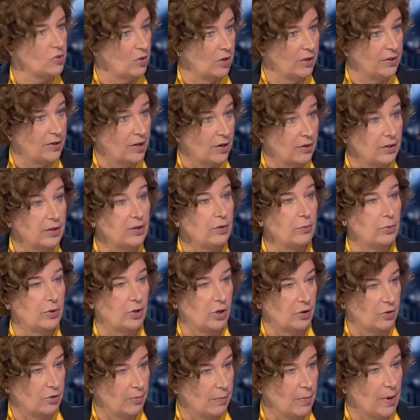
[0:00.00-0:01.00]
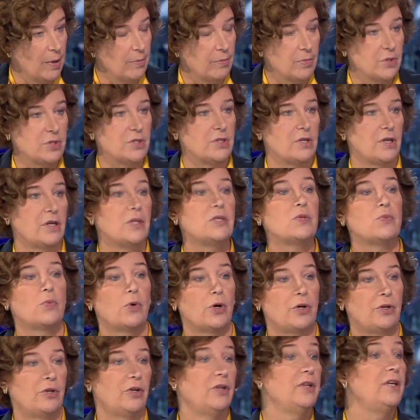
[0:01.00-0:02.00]
solidarity with other member states
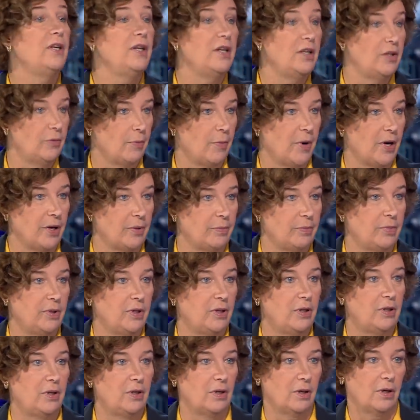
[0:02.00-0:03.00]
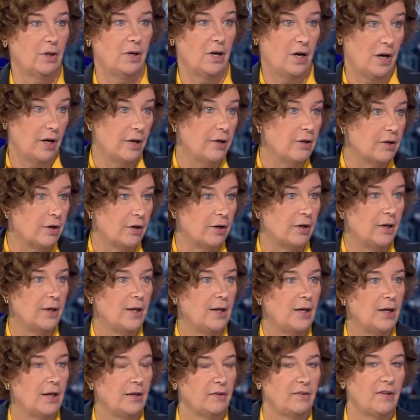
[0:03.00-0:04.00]
where the need might be higher.
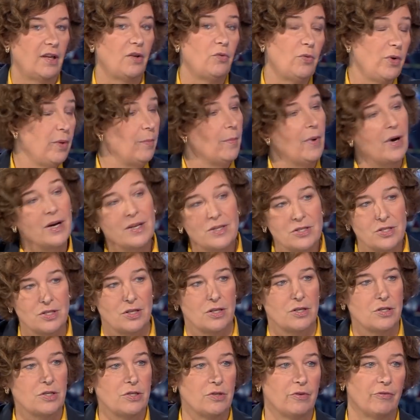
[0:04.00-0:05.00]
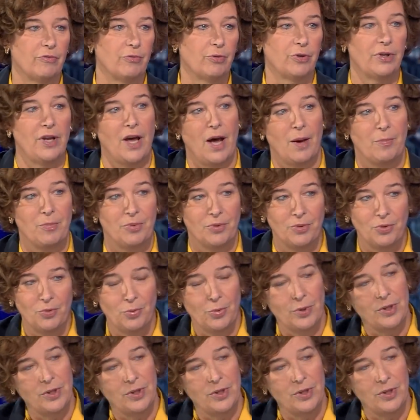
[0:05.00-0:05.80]
That reminds us of what happened